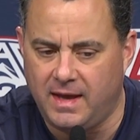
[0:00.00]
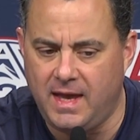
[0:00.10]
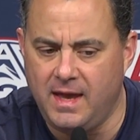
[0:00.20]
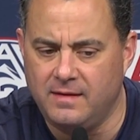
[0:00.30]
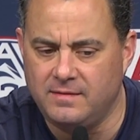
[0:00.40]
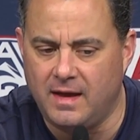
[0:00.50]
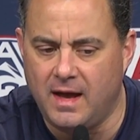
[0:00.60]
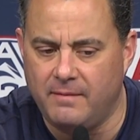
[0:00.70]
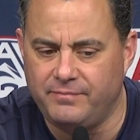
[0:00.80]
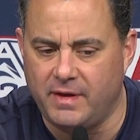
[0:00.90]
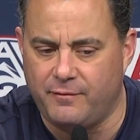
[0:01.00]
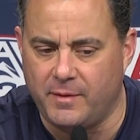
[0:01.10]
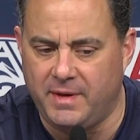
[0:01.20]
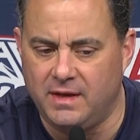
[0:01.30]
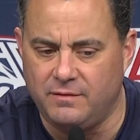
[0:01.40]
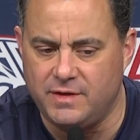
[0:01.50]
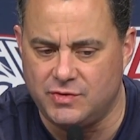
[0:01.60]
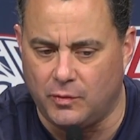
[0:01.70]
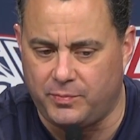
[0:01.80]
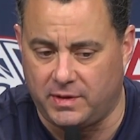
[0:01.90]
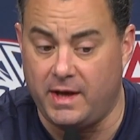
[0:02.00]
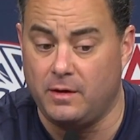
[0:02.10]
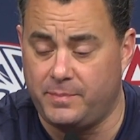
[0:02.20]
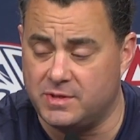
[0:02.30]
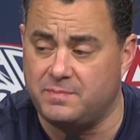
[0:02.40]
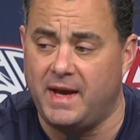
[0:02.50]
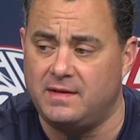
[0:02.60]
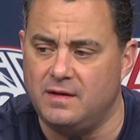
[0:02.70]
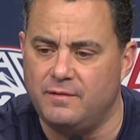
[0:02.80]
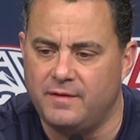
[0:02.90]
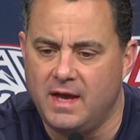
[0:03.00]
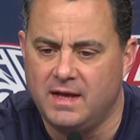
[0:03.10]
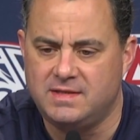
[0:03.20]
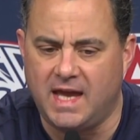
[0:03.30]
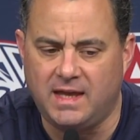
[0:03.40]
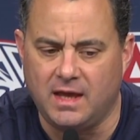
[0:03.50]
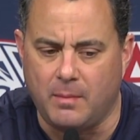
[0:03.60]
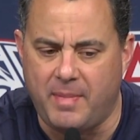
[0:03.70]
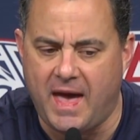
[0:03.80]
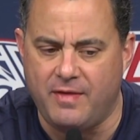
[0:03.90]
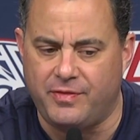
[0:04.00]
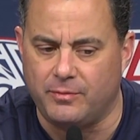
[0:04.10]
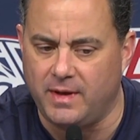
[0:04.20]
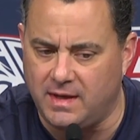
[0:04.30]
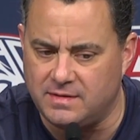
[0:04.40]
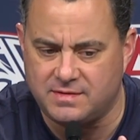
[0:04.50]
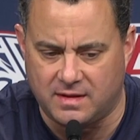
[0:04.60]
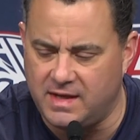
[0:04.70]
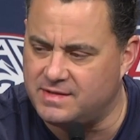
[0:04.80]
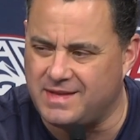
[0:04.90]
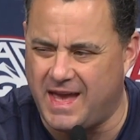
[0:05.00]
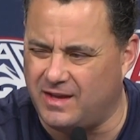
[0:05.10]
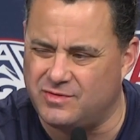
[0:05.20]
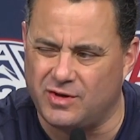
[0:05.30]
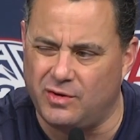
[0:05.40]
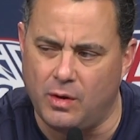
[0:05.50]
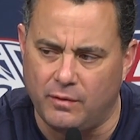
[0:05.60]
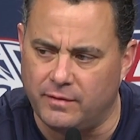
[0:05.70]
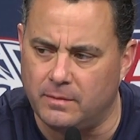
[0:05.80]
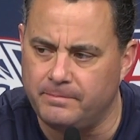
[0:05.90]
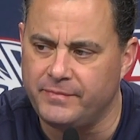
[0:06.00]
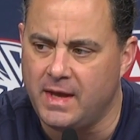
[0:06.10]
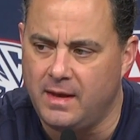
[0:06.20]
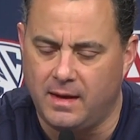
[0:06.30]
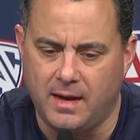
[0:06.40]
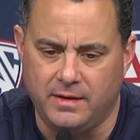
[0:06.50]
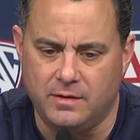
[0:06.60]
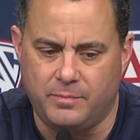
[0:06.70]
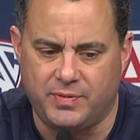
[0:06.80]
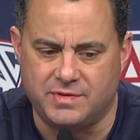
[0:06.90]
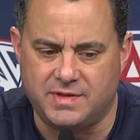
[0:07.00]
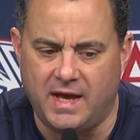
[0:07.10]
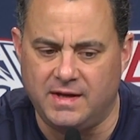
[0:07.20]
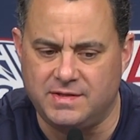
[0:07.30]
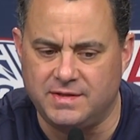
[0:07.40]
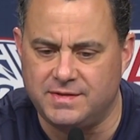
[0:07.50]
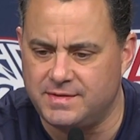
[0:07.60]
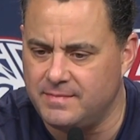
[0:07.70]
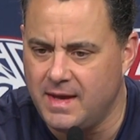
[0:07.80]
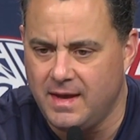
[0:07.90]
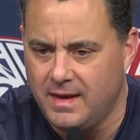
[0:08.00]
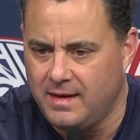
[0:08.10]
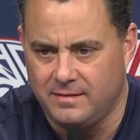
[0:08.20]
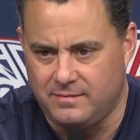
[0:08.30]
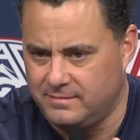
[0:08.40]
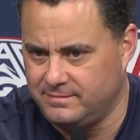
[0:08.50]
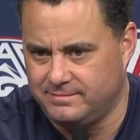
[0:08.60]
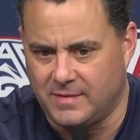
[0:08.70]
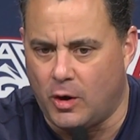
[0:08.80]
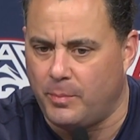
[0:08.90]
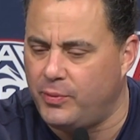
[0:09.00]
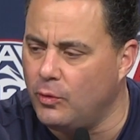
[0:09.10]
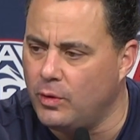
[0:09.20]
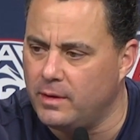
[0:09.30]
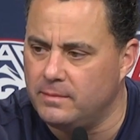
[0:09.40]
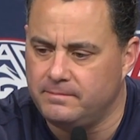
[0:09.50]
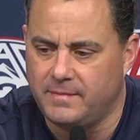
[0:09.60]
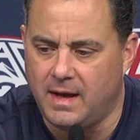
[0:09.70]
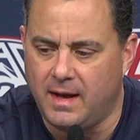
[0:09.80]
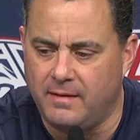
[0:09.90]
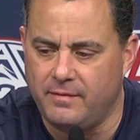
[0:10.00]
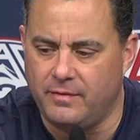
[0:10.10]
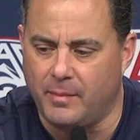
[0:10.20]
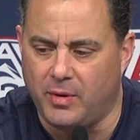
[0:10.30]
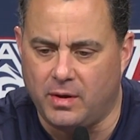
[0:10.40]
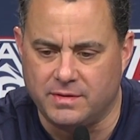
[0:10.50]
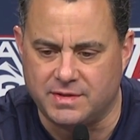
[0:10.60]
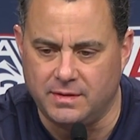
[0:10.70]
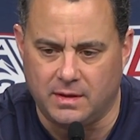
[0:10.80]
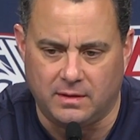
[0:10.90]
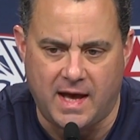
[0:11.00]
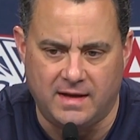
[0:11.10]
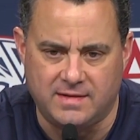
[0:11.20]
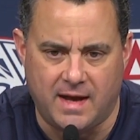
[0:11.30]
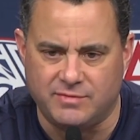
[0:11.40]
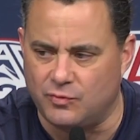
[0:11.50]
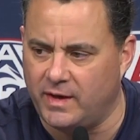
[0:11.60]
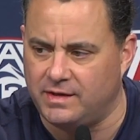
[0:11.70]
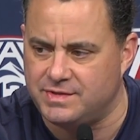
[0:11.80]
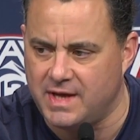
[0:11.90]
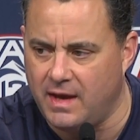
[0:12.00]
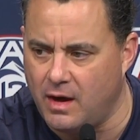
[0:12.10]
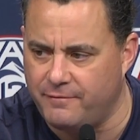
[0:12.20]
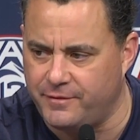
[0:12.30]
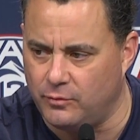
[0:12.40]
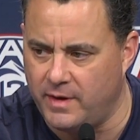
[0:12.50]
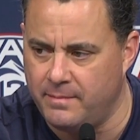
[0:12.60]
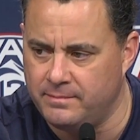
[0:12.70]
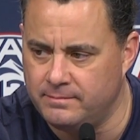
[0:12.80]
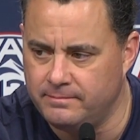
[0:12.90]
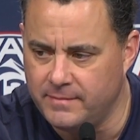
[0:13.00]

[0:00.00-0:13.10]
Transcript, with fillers: And uh, from an individual player perspective, taking a bad three, it's, it's like a turnover. Uh, your percentages are poor. Uh, the ball's going to a lot of times ricochet off the rim.